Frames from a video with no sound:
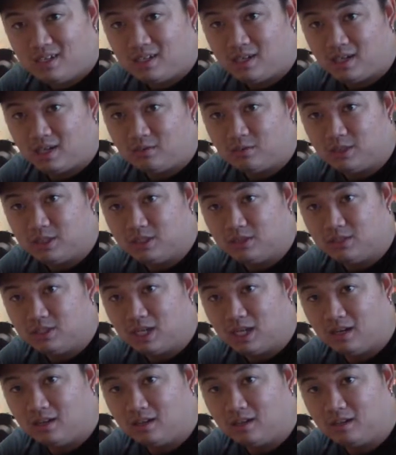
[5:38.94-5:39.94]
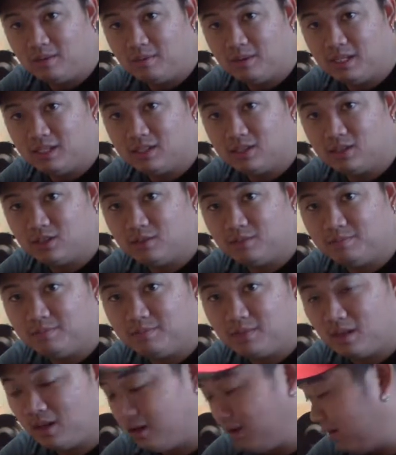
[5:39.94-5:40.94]
kind of reduce that a little bit. So
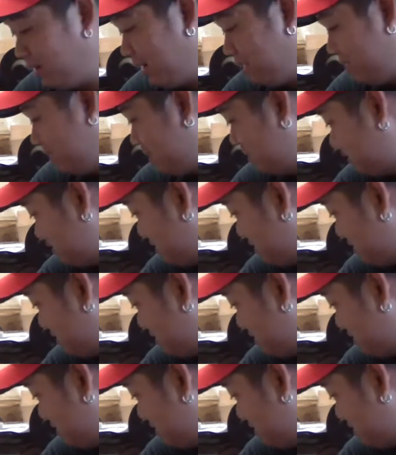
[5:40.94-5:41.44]
all right.